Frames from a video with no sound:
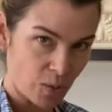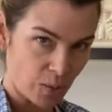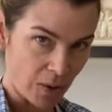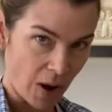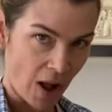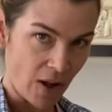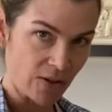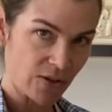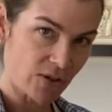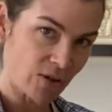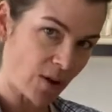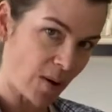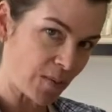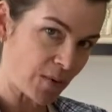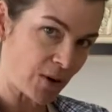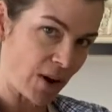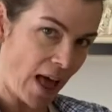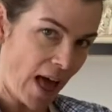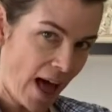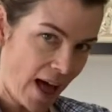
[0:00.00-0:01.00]
brown, so I'm
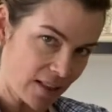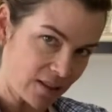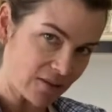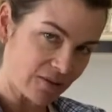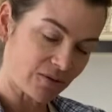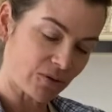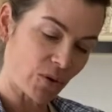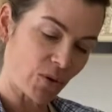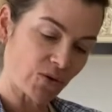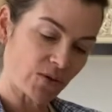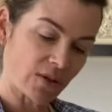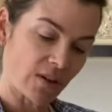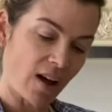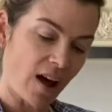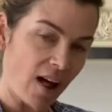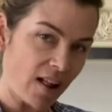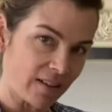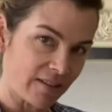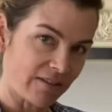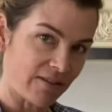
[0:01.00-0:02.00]
gonna add the frozen
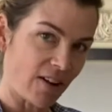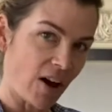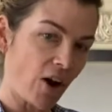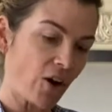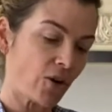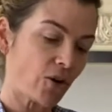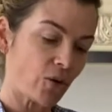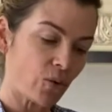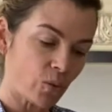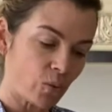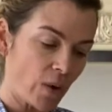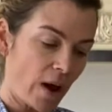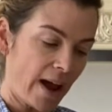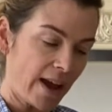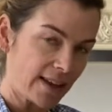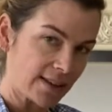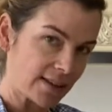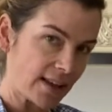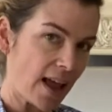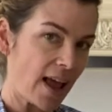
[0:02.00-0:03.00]
cauliflower,
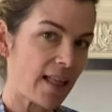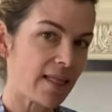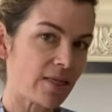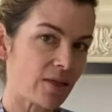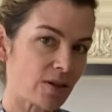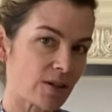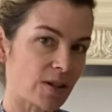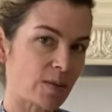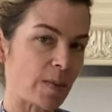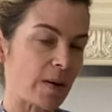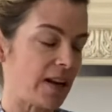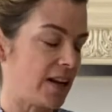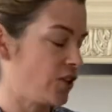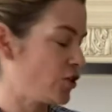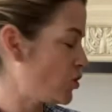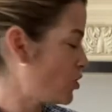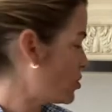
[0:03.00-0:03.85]
rice, and the spinach.